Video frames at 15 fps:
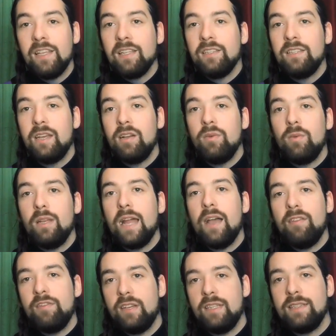So when
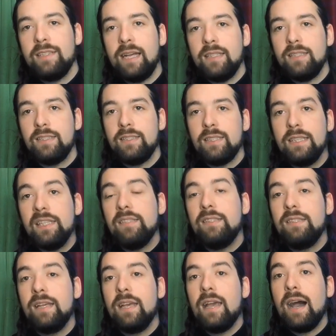I first started to
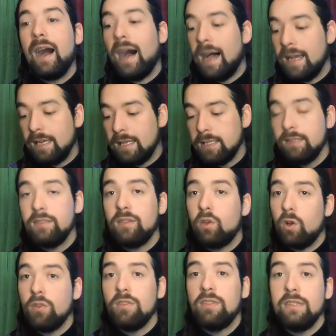knit, I learned
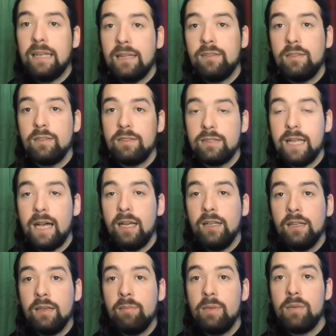continental
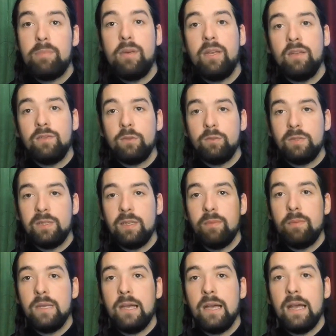style, me being from
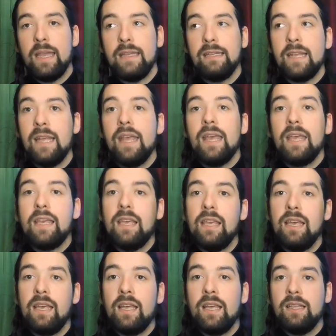Serbia, and
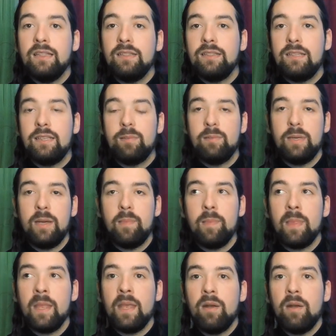here in Serbia,